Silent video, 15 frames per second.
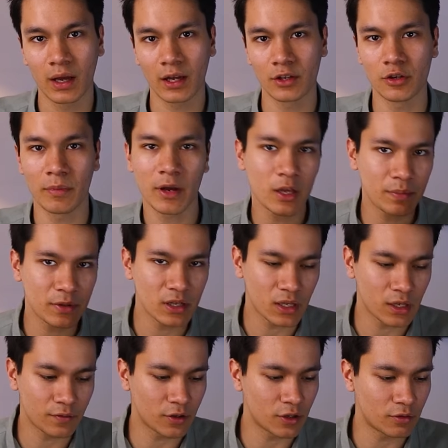And you may be
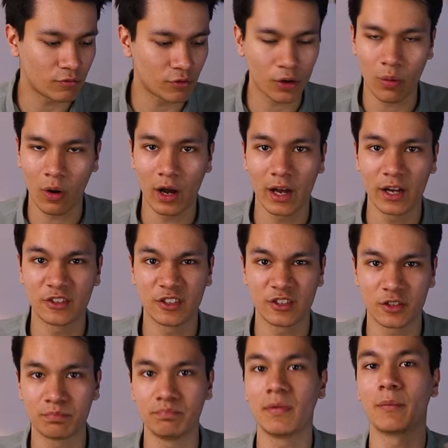even required to
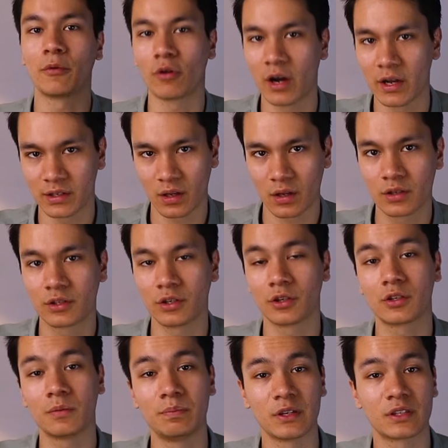just memorize
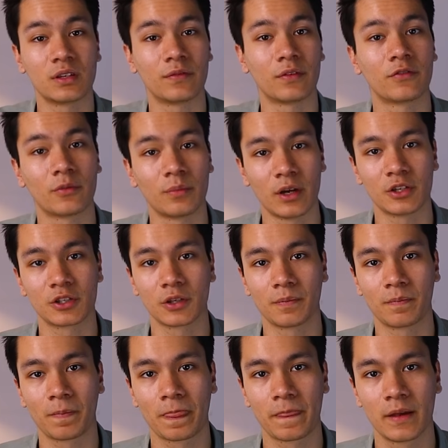certain bits of information.
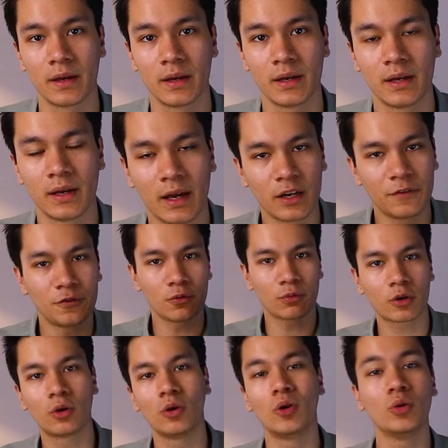And if you
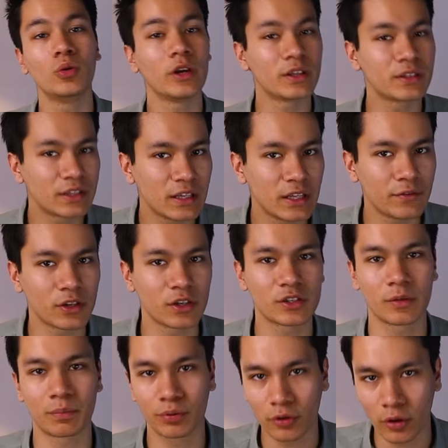recall, interleaving is
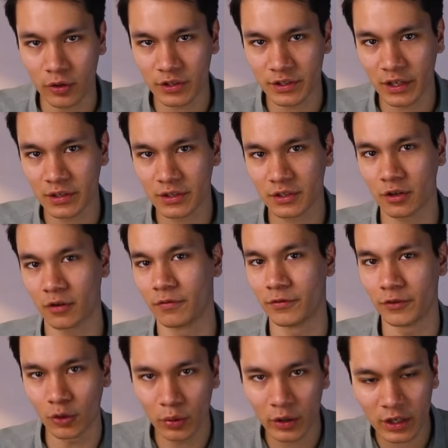the process of
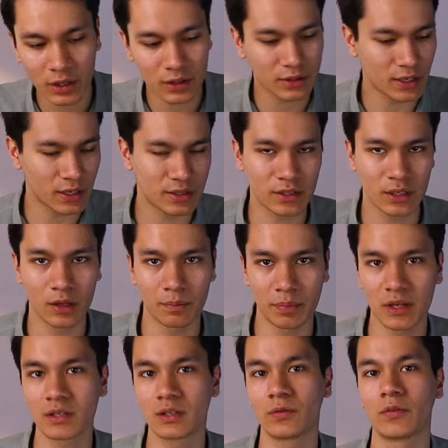viewing and testing a
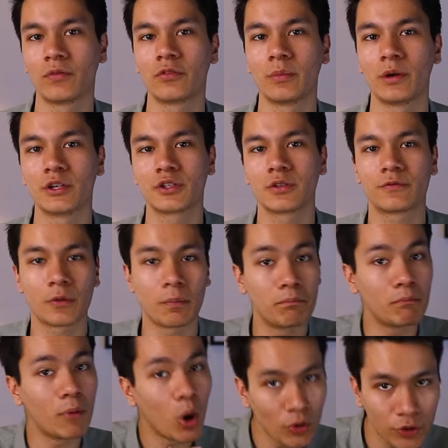piece of information
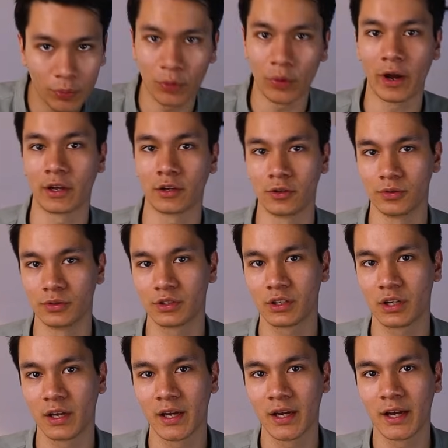from multiple angles.